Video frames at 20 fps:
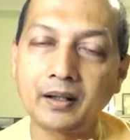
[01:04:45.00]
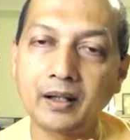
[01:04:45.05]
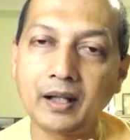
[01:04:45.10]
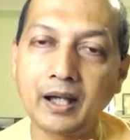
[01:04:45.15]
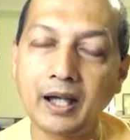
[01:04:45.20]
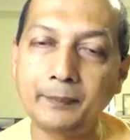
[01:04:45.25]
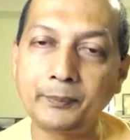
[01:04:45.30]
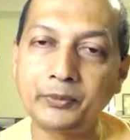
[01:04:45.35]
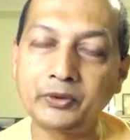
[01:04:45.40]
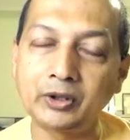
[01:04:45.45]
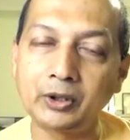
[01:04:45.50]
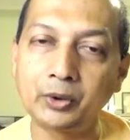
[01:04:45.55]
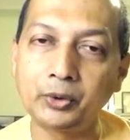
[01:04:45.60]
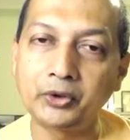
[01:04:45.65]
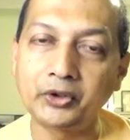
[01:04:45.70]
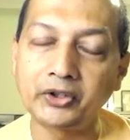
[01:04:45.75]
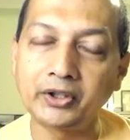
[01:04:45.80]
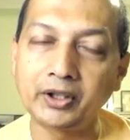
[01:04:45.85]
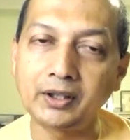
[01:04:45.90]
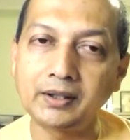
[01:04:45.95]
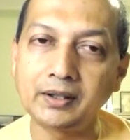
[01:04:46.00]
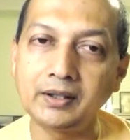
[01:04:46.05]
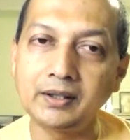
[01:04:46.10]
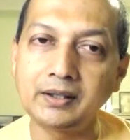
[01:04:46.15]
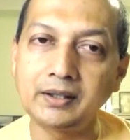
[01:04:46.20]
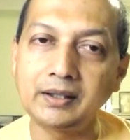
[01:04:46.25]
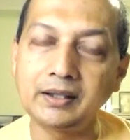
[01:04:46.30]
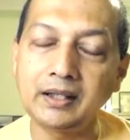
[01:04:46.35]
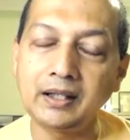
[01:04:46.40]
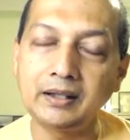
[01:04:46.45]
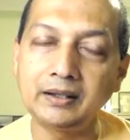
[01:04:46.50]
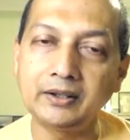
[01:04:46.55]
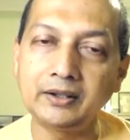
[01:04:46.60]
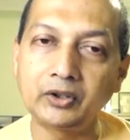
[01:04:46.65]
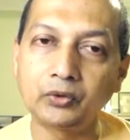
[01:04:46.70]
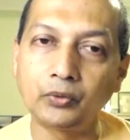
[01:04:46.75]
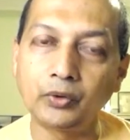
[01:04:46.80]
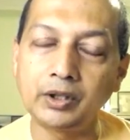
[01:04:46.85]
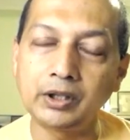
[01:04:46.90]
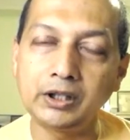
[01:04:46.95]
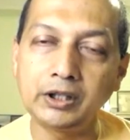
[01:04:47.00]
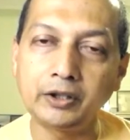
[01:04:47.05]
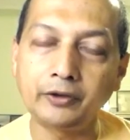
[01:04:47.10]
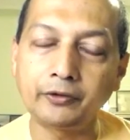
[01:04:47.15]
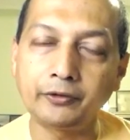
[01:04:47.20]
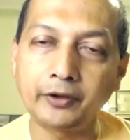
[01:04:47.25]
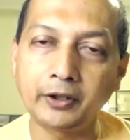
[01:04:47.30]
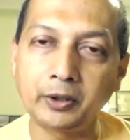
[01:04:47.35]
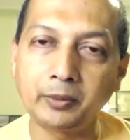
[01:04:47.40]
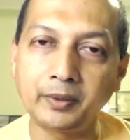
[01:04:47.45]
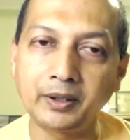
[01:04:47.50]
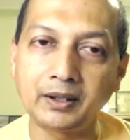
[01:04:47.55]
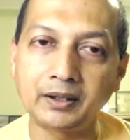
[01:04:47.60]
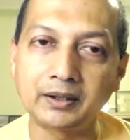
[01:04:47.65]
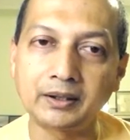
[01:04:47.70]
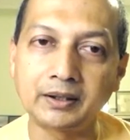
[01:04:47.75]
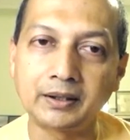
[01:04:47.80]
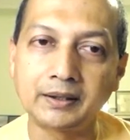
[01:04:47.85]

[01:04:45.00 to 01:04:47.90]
absolute certainty in this world of phenomena.